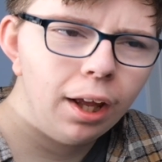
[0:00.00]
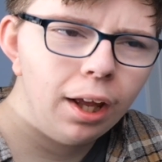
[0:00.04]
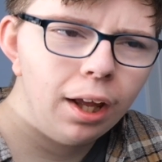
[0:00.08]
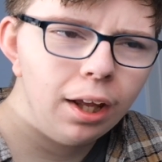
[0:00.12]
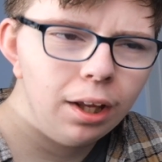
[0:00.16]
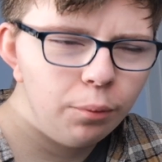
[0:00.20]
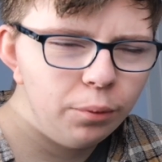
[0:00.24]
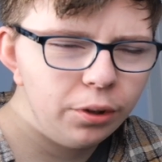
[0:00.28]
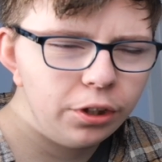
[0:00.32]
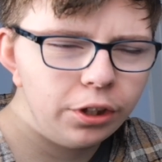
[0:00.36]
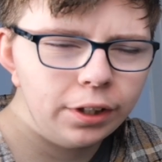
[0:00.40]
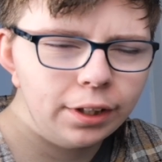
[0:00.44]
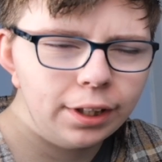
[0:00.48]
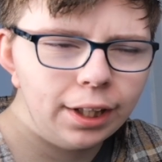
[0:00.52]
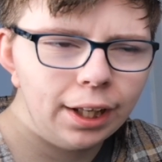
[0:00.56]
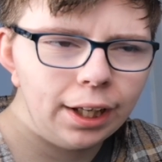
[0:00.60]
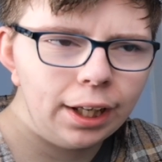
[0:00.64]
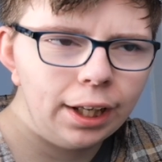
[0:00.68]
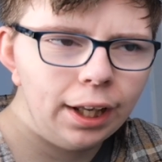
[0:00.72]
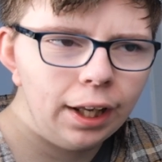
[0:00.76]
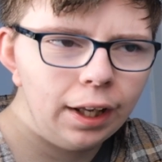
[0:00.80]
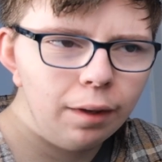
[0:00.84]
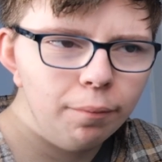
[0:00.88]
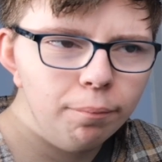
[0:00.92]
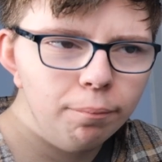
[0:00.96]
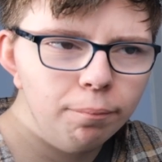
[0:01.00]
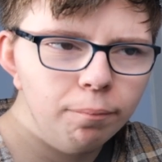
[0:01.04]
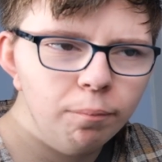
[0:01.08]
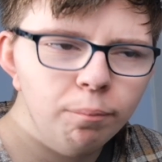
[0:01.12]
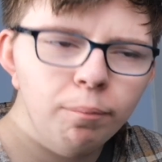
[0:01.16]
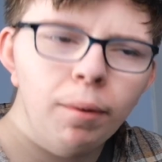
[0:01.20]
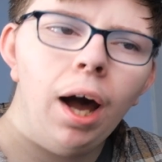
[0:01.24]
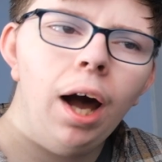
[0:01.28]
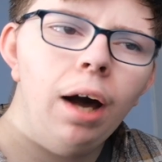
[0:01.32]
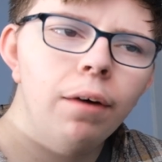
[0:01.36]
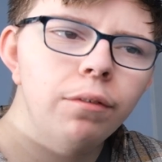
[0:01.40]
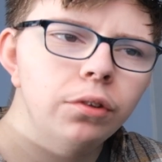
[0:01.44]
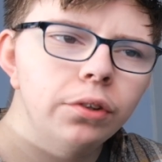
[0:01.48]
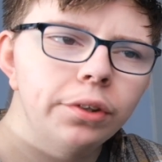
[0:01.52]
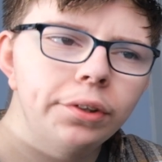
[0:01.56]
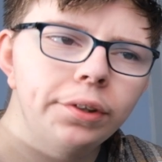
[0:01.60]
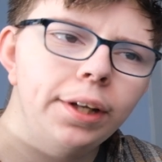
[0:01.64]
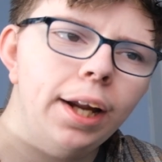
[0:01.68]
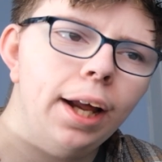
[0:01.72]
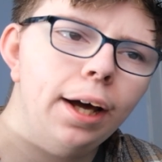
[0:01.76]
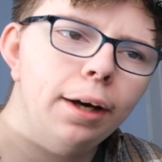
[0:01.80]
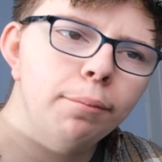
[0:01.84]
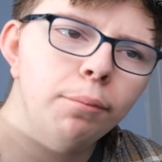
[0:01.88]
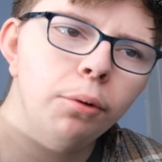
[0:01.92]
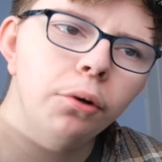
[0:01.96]
which is like a
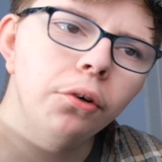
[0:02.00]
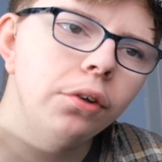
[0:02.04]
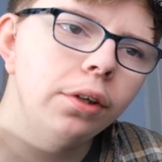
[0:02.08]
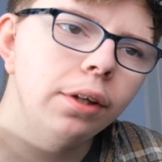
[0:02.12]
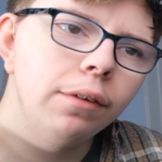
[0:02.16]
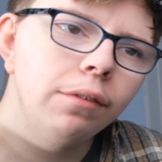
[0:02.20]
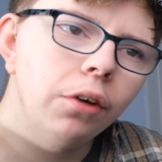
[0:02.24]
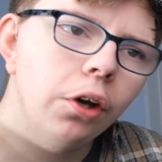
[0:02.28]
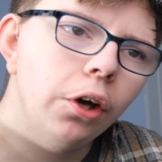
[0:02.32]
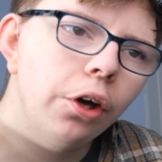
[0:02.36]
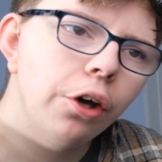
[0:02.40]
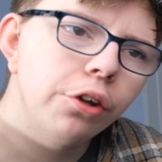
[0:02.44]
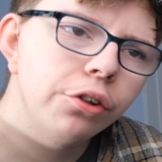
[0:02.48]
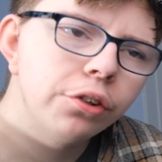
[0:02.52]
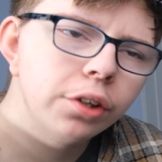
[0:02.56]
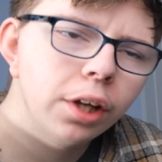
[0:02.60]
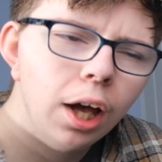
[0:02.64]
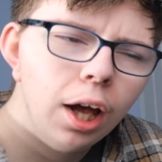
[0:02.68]
Marvel-style multiverse.